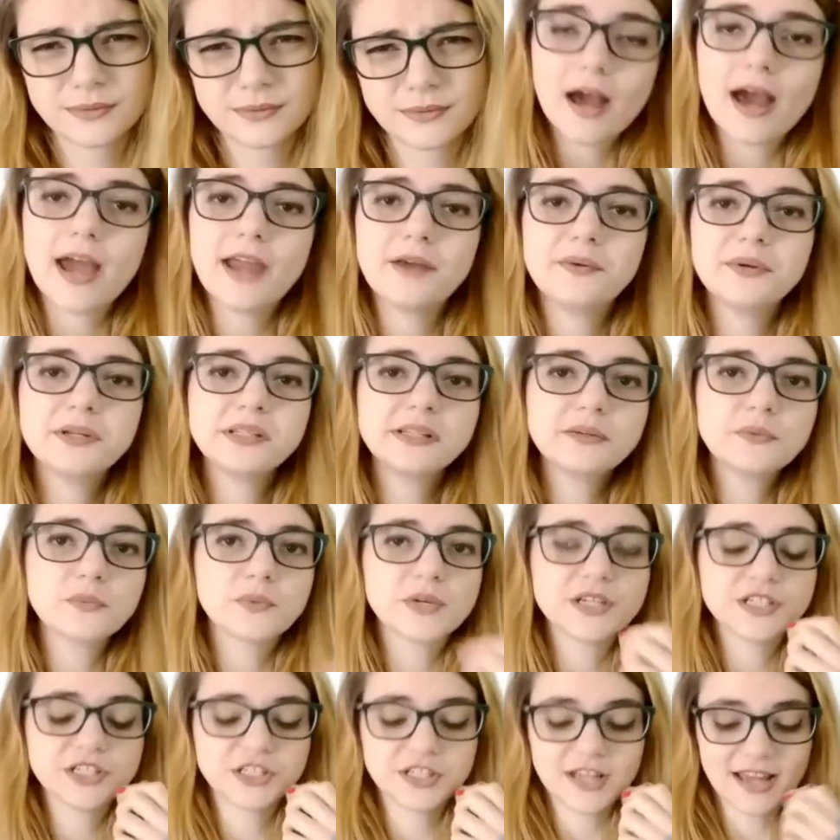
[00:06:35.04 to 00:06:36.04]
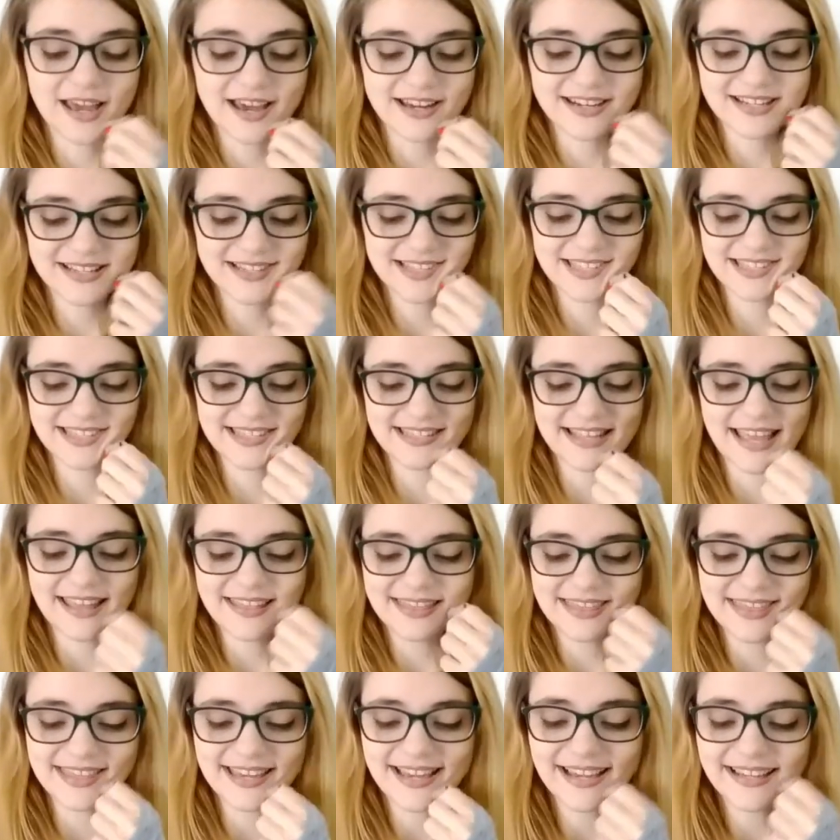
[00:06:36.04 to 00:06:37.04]
I really wish she hadn't
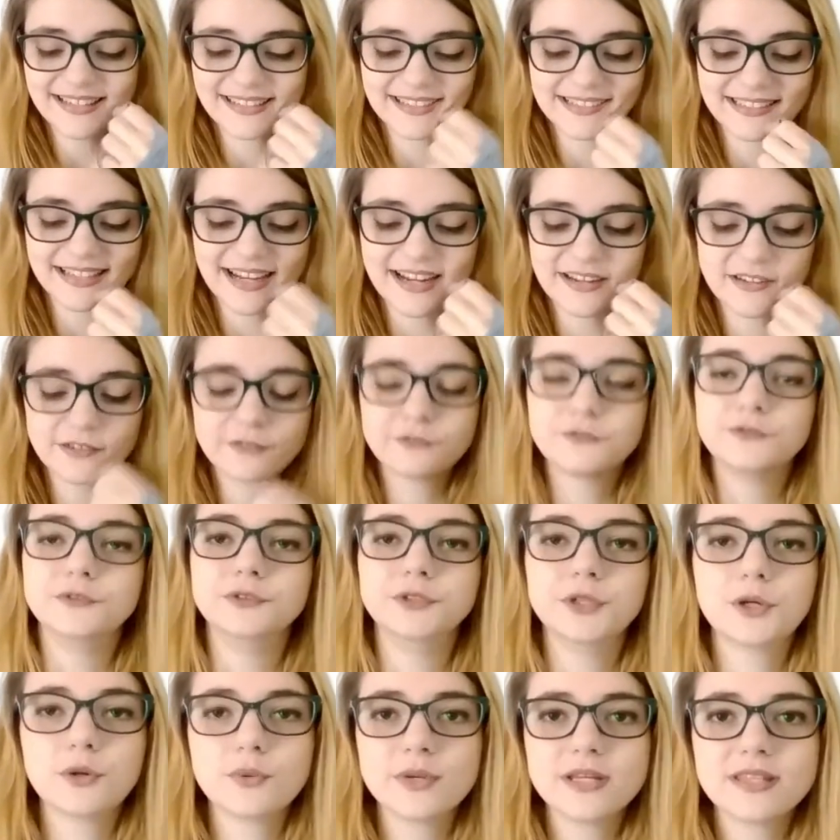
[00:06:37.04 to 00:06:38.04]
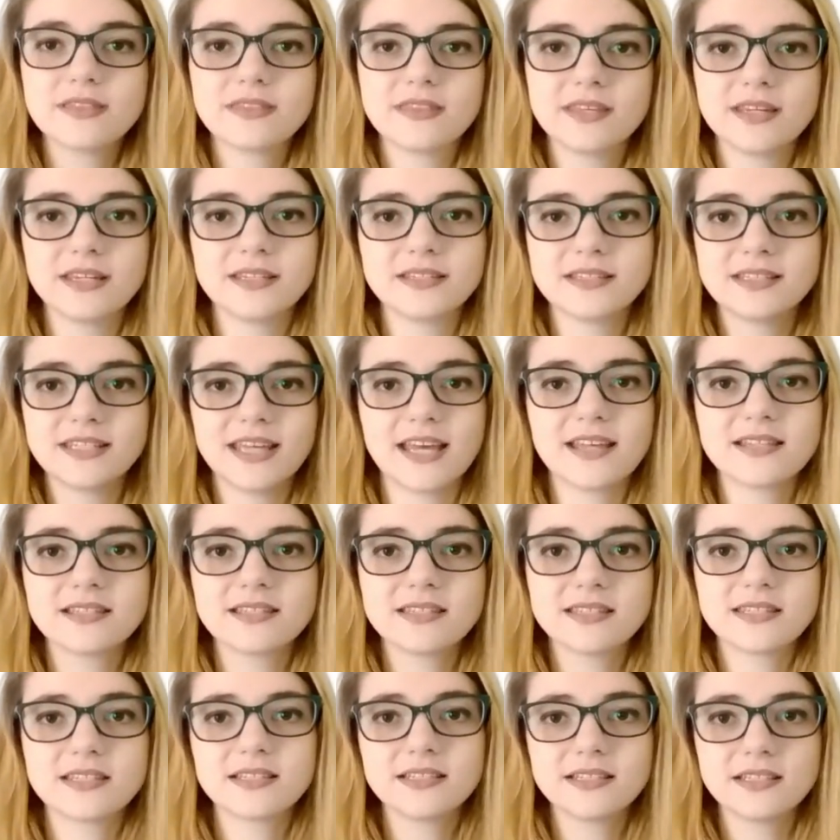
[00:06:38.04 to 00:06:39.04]
said that. It kind of ruined the
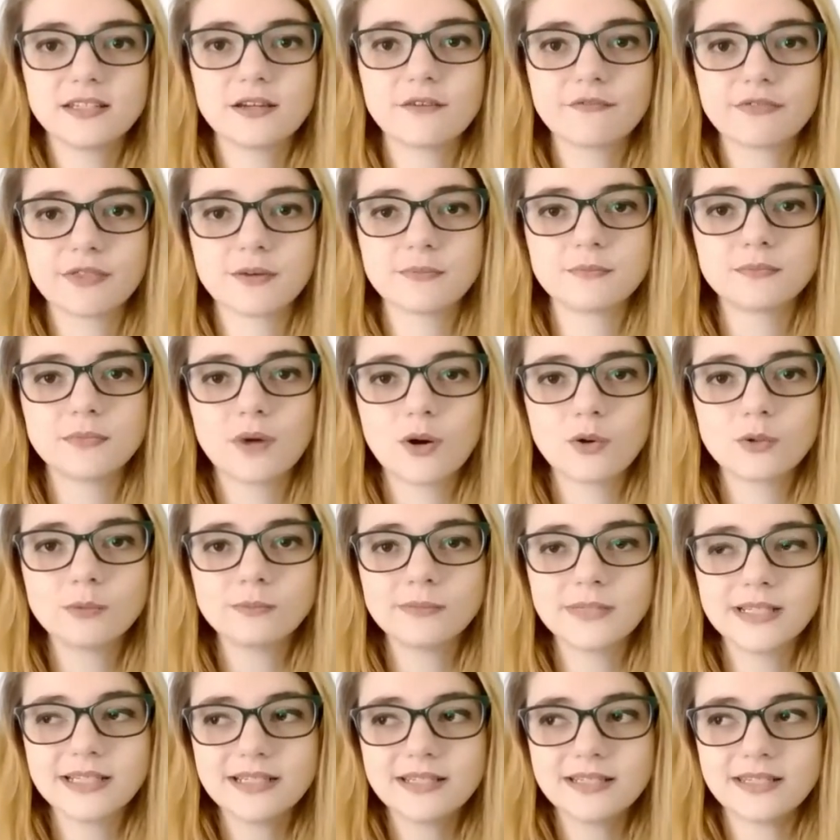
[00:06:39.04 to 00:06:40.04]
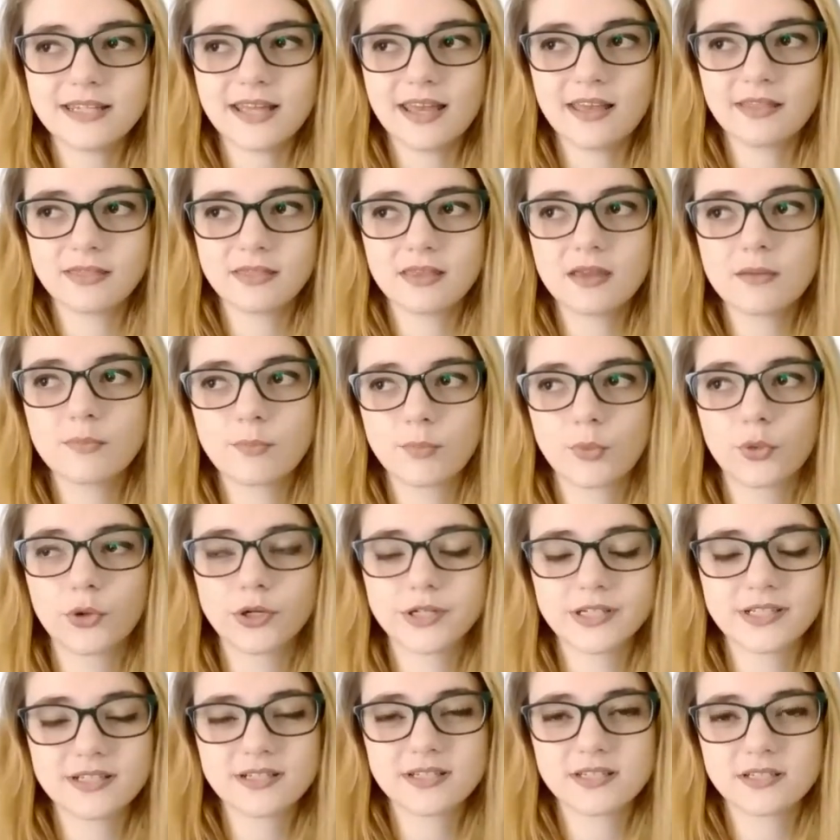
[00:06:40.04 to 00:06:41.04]
intensity of the moment and the
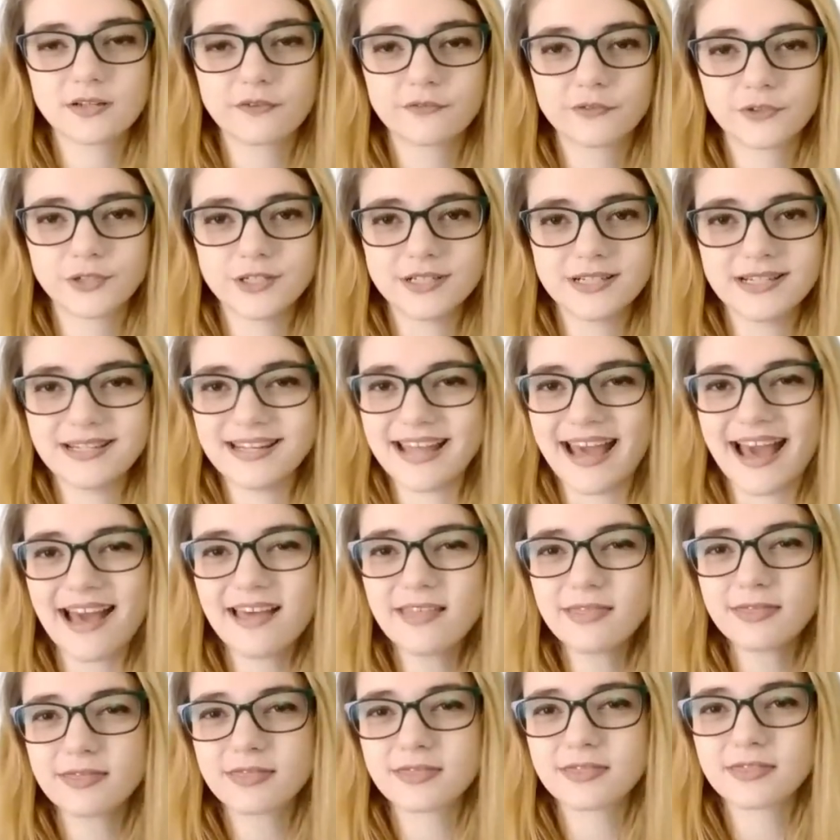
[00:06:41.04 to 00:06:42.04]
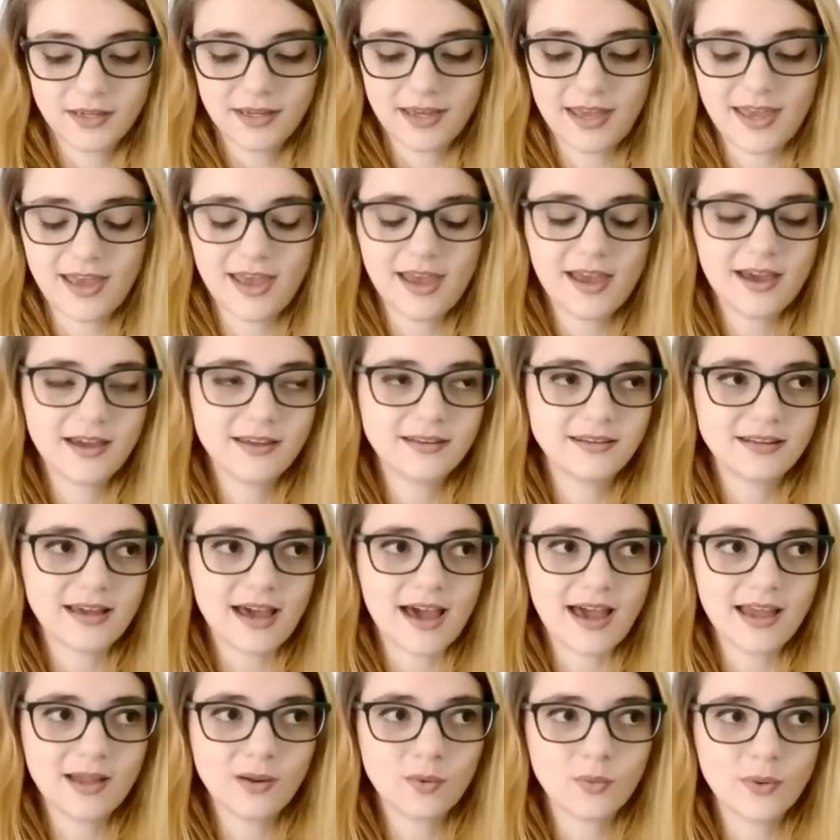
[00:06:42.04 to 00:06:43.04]
importance of her death, and
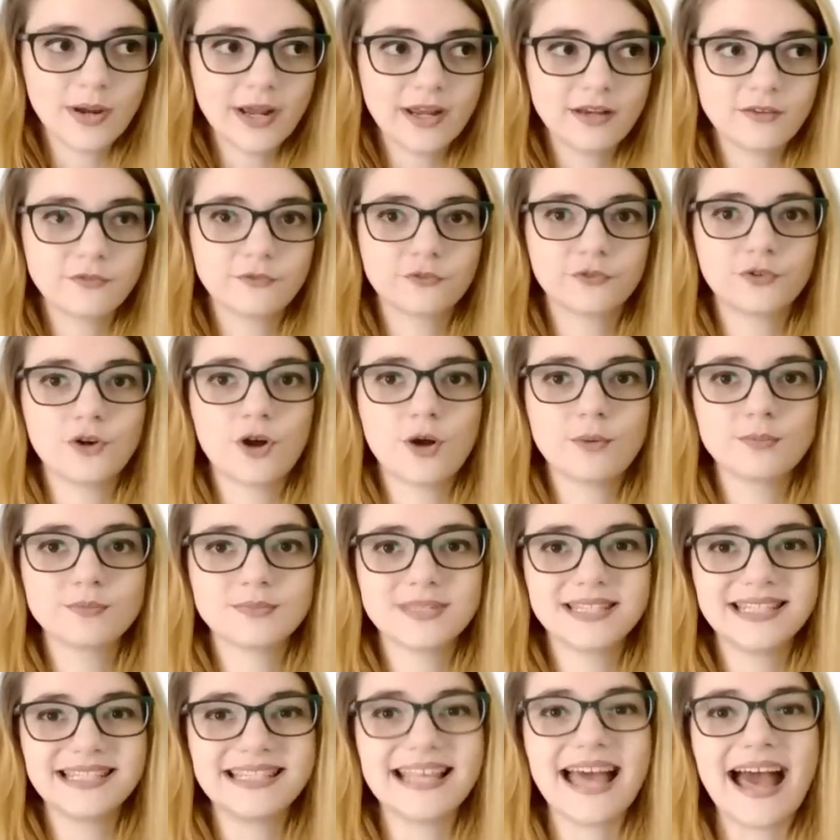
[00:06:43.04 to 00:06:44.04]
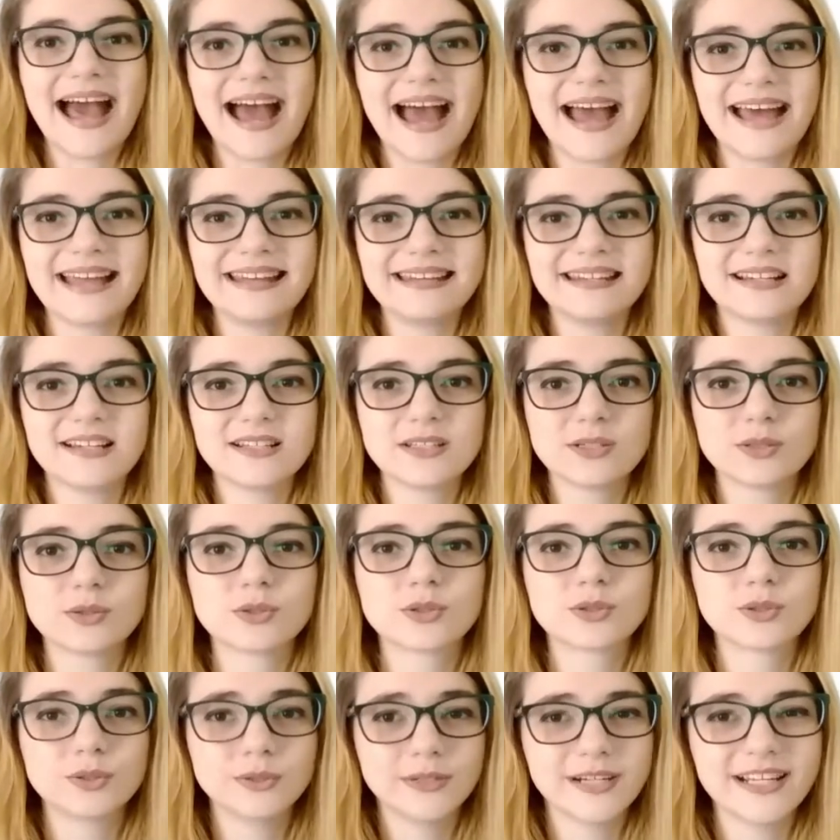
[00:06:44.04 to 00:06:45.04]
I went from sad to
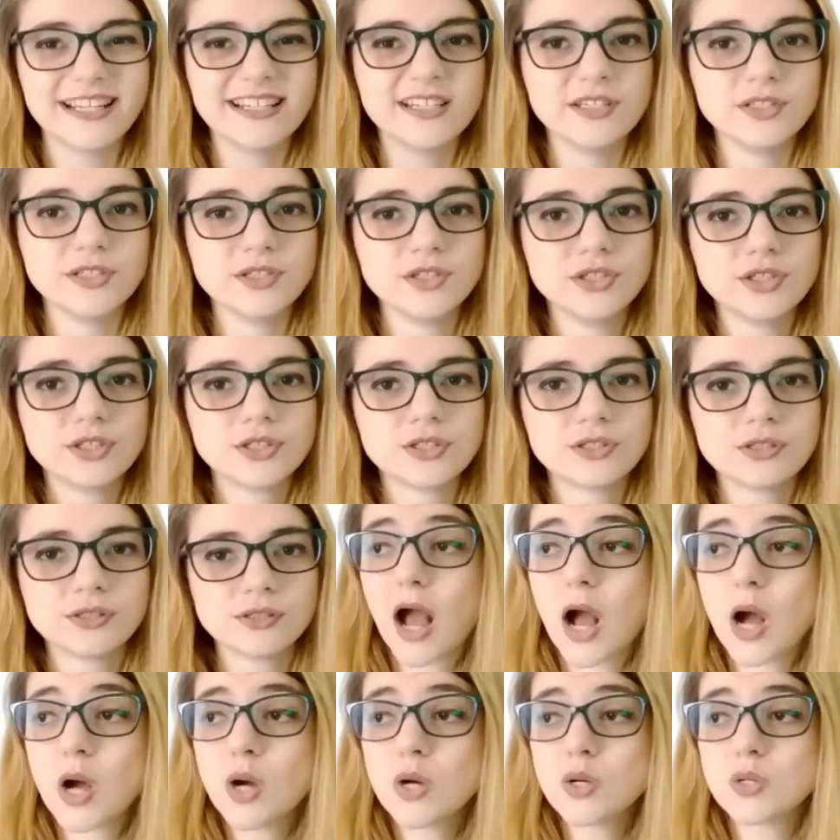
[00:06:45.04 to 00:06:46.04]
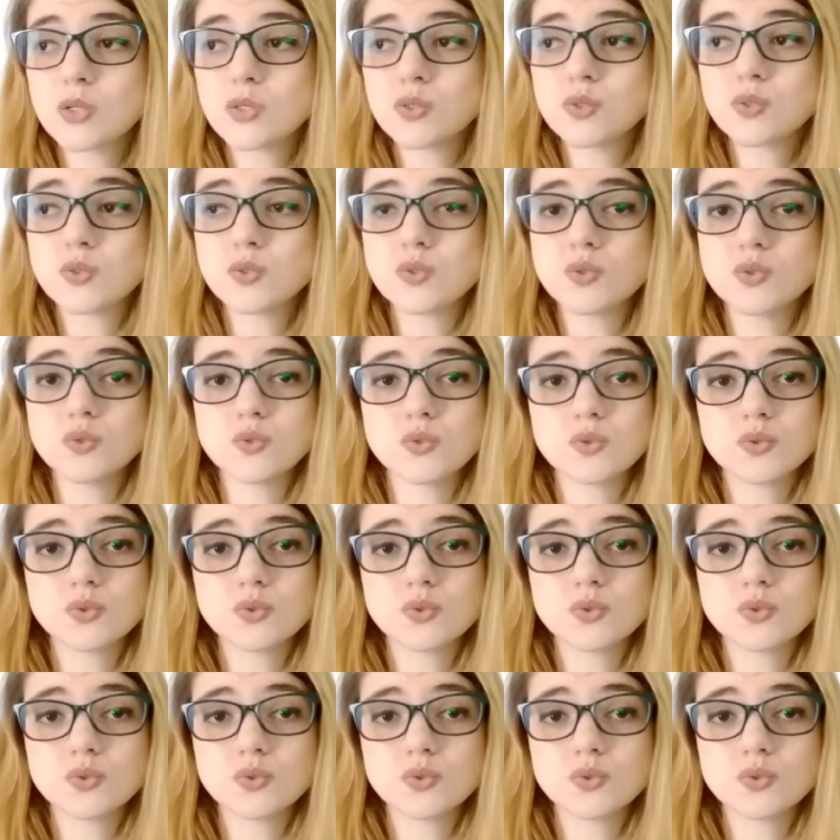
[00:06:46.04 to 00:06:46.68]
cringe. Oh.